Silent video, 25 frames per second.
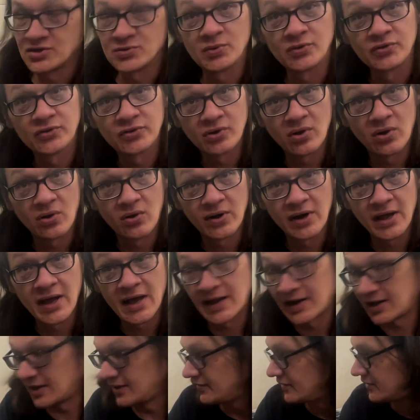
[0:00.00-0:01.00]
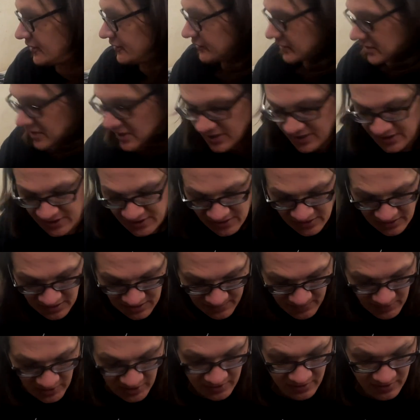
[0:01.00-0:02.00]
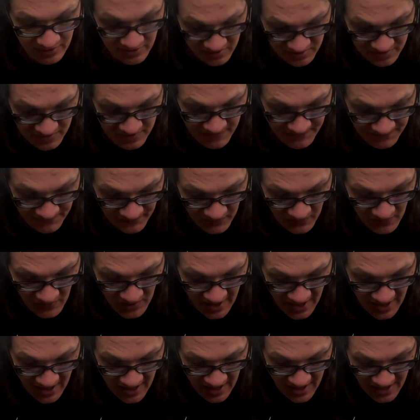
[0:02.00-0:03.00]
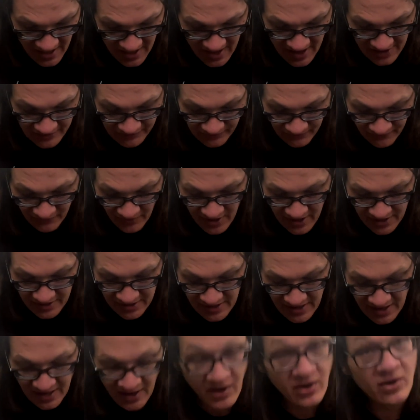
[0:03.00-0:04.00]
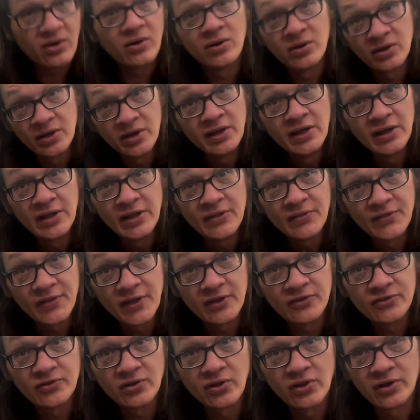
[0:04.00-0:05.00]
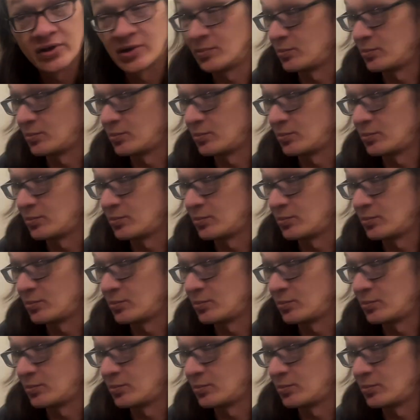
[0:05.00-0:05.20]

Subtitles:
what's going on this guy here, but as of right now, things are looking